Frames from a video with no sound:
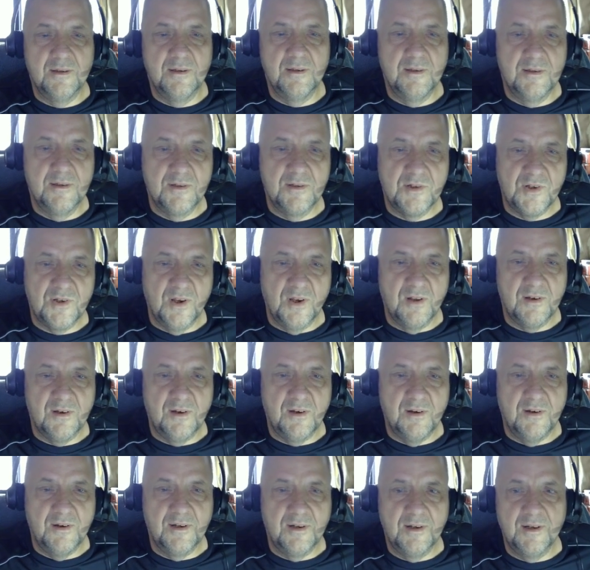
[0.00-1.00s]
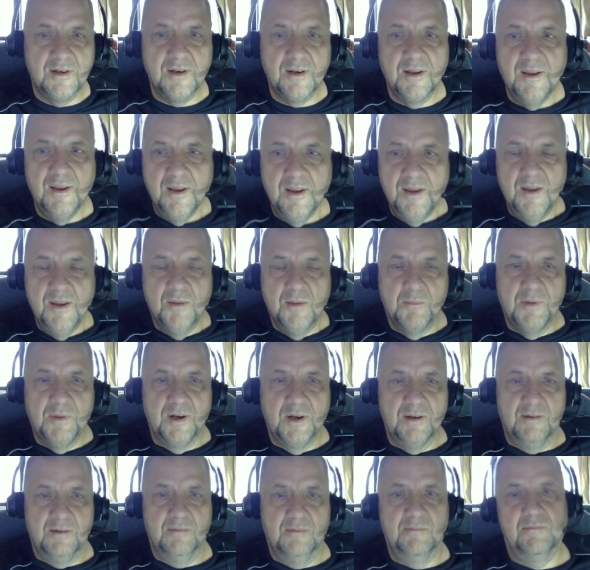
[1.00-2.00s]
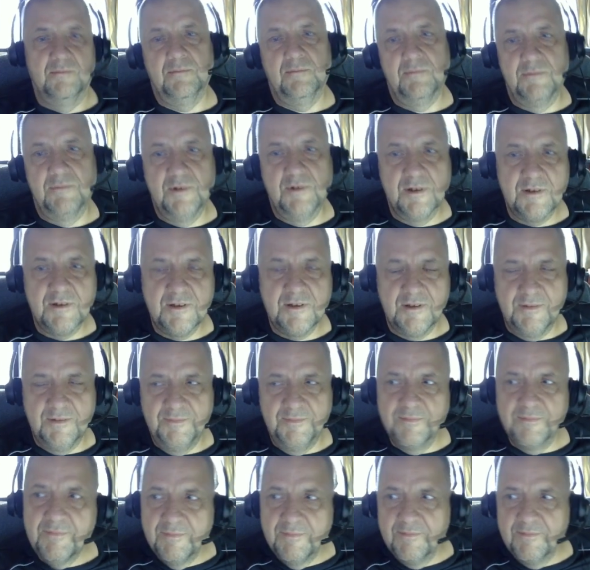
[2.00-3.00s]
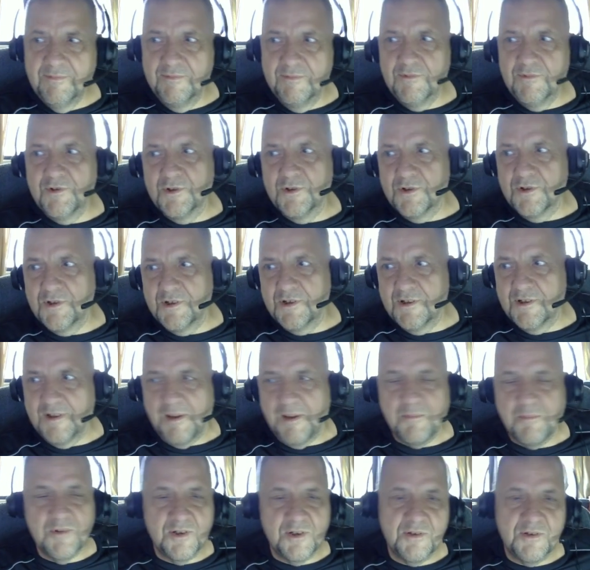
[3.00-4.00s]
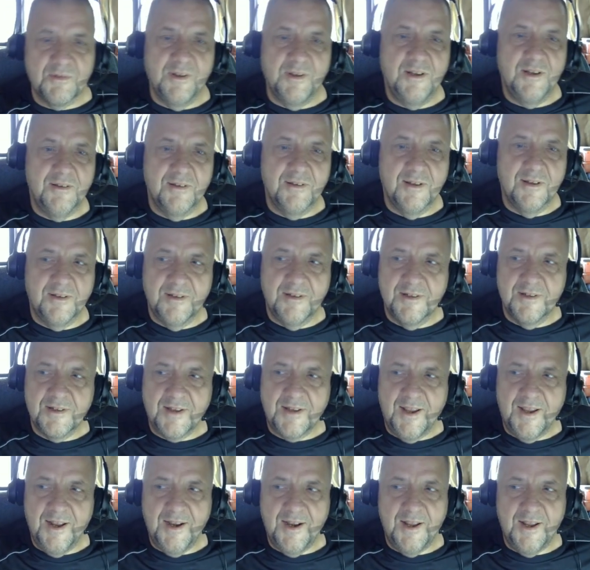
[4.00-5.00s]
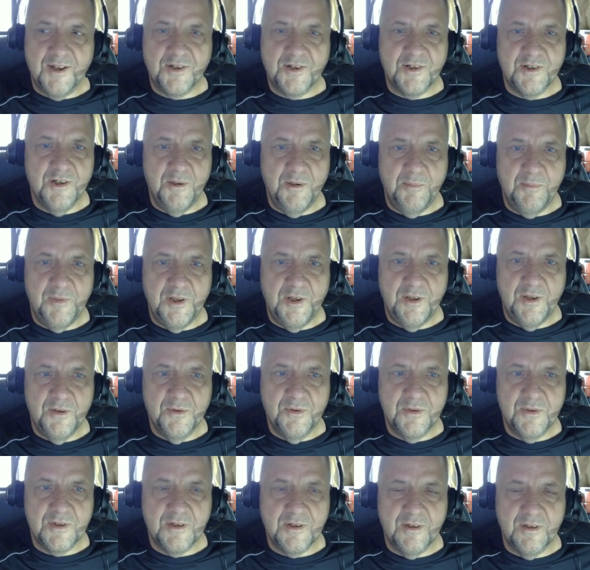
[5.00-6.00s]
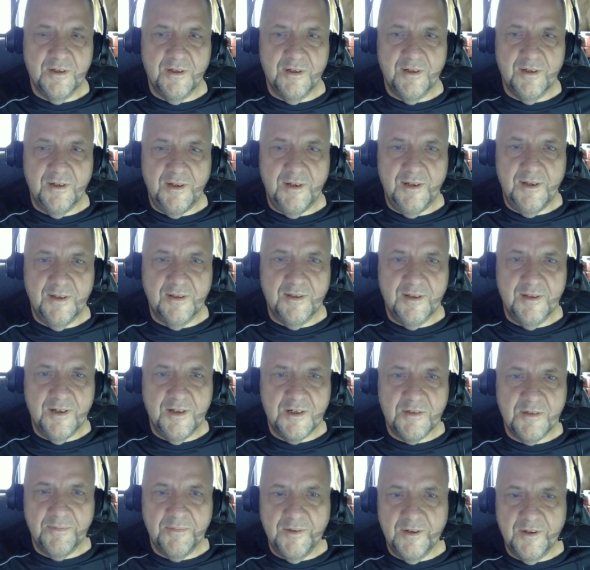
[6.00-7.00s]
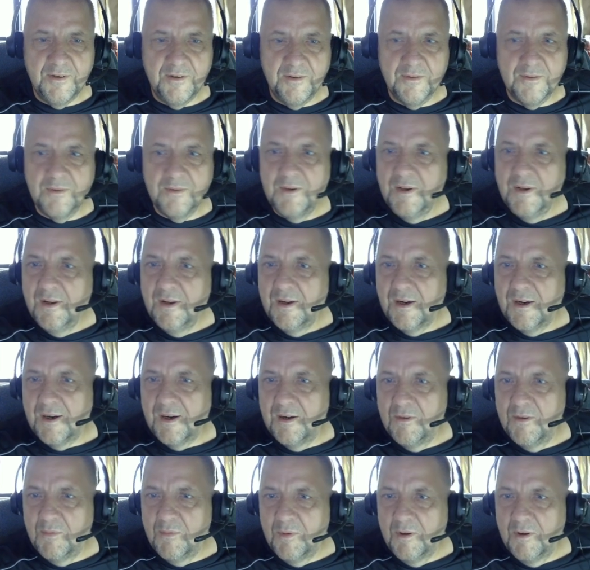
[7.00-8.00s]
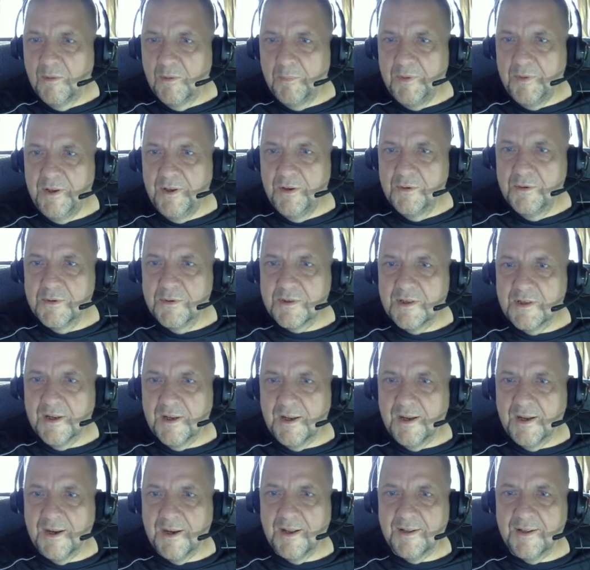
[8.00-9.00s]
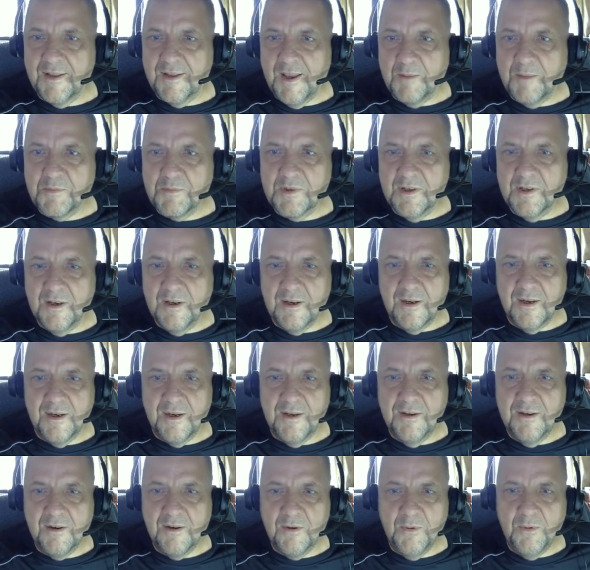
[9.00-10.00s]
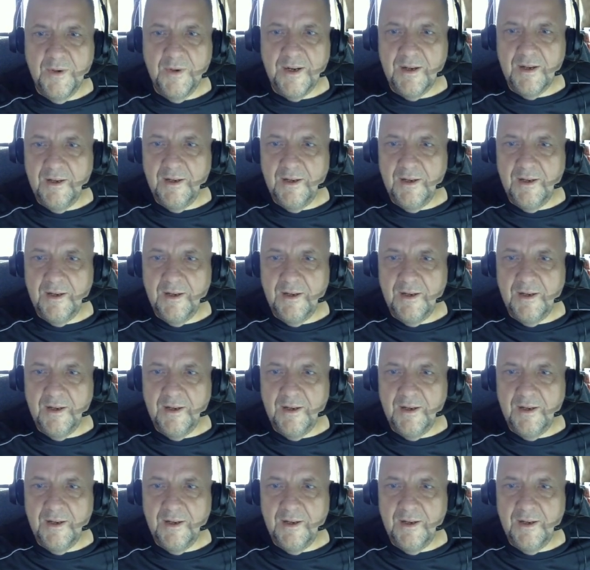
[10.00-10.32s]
slot on it, but just to demonstrate that this can actually be used, in this video I will be using an adapter I quickly